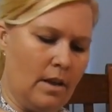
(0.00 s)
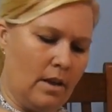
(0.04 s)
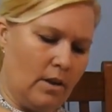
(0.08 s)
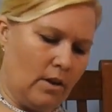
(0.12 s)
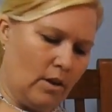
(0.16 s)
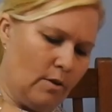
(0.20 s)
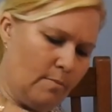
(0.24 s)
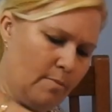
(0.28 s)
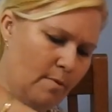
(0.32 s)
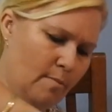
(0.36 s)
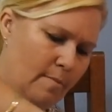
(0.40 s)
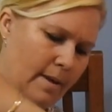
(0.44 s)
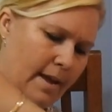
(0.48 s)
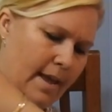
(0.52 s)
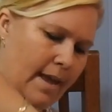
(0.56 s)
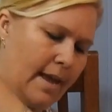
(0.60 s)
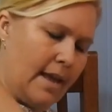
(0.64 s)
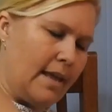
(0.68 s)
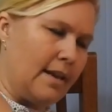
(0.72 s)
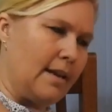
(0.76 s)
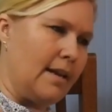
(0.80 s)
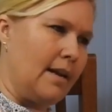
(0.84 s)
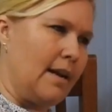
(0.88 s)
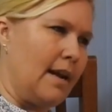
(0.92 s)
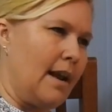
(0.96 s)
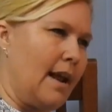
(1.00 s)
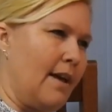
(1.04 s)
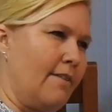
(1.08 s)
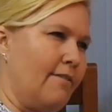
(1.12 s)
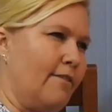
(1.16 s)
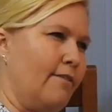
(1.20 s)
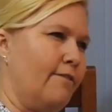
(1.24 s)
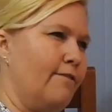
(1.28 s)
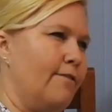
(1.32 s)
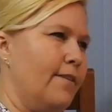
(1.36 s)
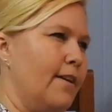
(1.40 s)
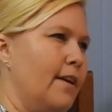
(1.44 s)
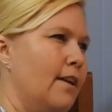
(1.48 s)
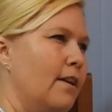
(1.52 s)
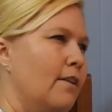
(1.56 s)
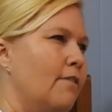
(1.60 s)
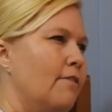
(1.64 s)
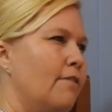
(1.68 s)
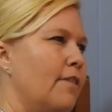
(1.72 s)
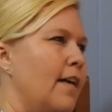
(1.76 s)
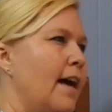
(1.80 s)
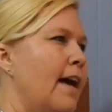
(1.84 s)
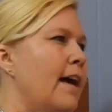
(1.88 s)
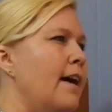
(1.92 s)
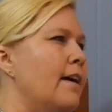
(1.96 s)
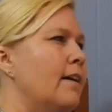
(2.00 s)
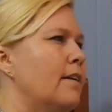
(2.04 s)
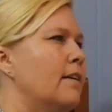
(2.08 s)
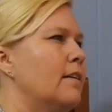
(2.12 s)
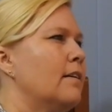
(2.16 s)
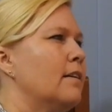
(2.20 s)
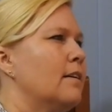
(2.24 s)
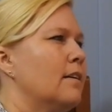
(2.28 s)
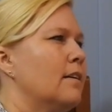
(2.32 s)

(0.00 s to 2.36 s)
I can put my hand in and have a feel of that.